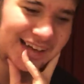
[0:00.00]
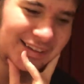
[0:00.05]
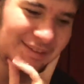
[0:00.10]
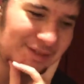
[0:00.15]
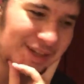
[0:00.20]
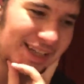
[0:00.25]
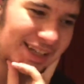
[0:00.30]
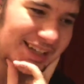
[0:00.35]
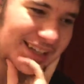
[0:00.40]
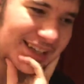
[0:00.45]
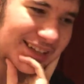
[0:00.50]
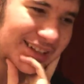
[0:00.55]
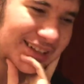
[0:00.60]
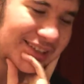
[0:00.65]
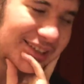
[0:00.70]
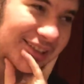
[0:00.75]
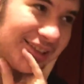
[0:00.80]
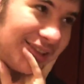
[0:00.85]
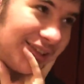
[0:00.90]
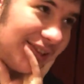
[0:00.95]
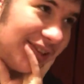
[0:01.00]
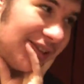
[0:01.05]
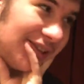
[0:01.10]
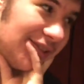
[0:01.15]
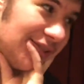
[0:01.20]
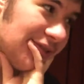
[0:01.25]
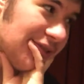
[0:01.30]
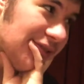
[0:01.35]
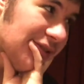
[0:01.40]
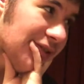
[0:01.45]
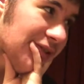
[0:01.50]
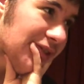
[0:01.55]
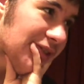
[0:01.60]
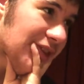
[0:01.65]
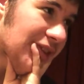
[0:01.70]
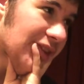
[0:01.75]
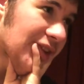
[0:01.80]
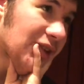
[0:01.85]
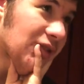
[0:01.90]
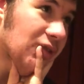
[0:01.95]
I'm thinking,
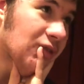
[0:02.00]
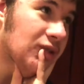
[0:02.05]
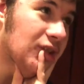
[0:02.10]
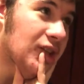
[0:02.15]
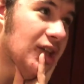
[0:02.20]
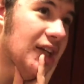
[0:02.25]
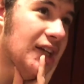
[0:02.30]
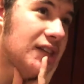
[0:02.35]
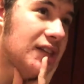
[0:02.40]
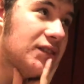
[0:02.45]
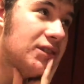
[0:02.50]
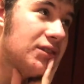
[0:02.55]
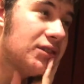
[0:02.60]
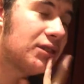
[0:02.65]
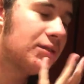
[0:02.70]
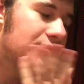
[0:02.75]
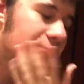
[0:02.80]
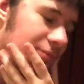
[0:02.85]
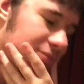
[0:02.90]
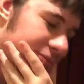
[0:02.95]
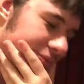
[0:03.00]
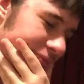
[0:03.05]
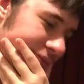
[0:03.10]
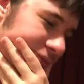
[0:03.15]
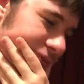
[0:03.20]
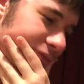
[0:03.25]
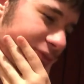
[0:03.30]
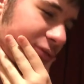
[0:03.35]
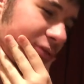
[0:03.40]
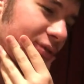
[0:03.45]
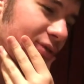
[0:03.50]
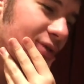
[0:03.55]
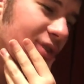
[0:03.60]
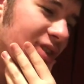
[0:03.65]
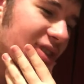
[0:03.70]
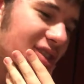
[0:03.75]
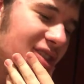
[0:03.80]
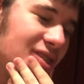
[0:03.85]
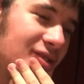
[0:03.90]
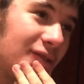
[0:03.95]
well, actually, hmm,
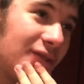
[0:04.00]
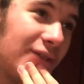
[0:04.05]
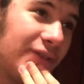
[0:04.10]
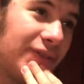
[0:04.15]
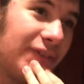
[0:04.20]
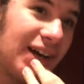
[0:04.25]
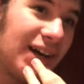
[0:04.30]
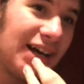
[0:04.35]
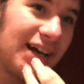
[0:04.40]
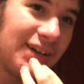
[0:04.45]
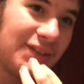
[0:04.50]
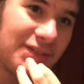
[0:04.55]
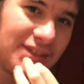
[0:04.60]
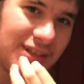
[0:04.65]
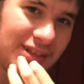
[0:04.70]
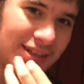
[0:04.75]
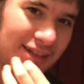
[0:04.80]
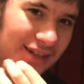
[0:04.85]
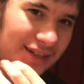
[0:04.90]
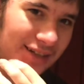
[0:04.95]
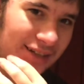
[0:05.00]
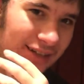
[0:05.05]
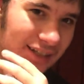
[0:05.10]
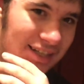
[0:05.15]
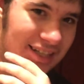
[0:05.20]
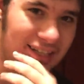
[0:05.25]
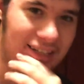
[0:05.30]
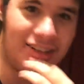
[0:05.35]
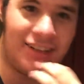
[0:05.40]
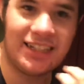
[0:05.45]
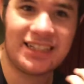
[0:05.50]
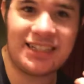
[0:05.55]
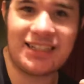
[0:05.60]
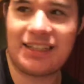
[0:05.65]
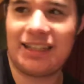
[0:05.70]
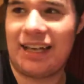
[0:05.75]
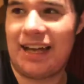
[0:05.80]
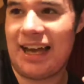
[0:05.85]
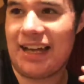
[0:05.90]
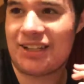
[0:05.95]
what's good level 5s? Let's see, let's,
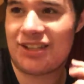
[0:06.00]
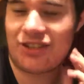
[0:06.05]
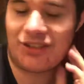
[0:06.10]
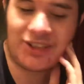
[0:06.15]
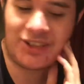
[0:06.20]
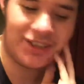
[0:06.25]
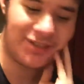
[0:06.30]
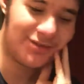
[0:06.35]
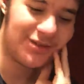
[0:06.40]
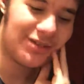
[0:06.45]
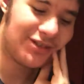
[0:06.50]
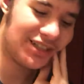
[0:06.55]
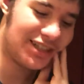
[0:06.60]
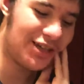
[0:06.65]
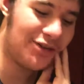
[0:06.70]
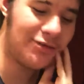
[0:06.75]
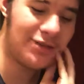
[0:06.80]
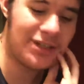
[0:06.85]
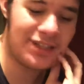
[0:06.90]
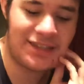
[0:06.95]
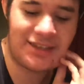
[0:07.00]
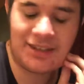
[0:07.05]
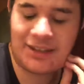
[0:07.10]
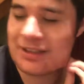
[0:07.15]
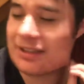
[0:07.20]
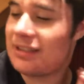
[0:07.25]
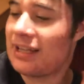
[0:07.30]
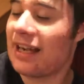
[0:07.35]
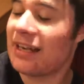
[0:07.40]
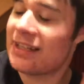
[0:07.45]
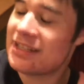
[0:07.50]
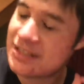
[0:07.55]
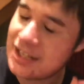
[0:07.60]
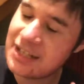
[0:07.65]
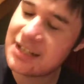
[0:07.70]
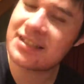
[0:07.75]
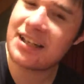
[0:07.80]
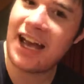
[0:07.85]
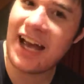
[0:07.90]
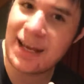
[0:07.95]
actually, let's go with Tech
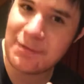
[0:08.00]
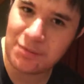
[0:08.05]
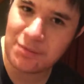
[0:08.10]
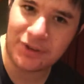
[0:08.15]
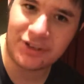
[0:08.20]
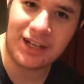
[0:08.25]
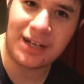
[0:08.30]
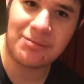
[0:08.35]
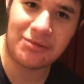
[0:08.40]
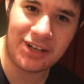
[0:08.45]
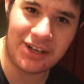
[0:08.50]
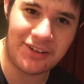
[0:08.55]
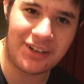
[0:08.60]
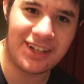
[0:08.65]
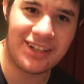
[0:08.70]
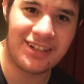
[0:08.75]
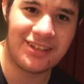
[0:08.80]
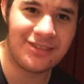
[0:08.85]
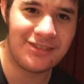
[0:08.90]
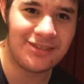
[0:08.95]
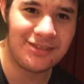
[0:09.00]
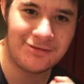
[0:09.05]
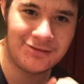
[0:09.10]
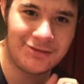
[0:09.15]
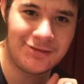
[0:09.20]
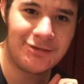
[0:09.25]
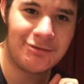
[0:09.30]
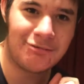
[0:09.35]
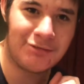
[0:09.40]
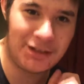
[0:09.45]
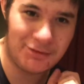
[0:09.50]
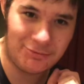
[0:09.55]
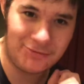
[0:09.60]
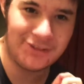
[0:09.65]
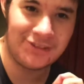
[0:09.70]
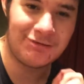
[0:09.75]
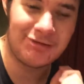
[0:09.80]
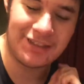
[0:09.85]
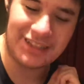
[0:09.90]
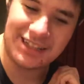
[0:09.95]
Genus Hyper Librarian. Yes. When,
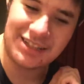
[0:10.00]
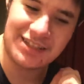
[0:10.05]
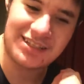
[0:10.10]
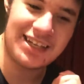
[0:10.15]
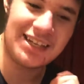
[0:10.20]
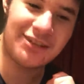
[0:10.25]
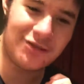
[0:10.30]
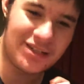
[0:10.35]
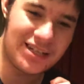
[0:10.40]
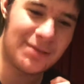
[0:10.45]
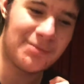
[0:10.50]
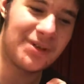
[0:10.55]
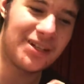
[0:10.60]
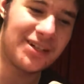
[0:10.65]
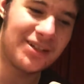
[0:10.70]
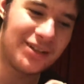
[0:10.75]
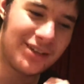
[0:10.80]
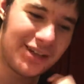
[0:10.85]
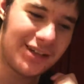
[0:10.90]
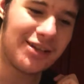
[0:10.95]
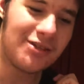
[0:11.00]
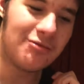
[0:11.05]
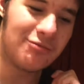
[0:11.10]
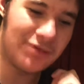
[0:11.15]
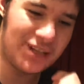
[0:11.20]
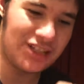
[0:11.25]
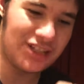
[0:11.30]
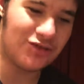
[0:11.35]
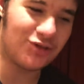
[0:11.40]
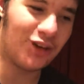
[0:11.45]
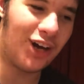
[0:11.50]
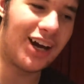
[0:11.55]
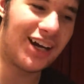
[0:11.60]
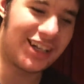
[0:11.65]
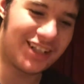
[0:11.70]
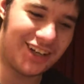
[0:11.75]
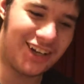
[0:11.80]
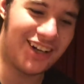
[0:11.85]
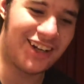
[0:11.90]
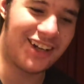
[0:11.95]
when they synchro summon, we draw
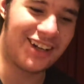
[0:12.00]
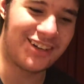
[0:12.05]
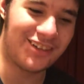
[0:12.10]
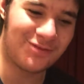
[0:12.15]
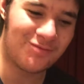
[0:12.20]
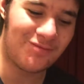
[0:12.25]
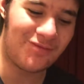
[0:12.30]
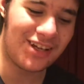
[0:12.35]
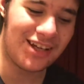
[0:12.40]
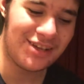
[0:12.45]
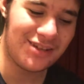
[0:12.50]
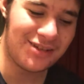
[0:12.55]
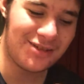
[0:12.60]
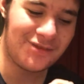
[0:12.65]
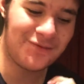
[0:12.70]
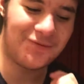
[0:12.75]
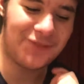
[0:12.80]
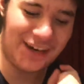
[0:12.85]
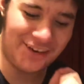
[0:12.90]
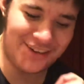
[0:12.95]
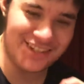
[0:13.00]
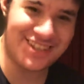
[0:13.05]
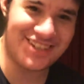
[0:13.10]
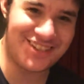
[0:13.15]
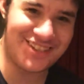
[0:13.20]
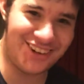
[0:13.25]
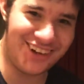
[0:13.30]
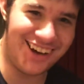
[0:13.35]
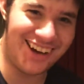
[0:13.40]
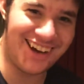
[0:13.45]
a card. Very strong.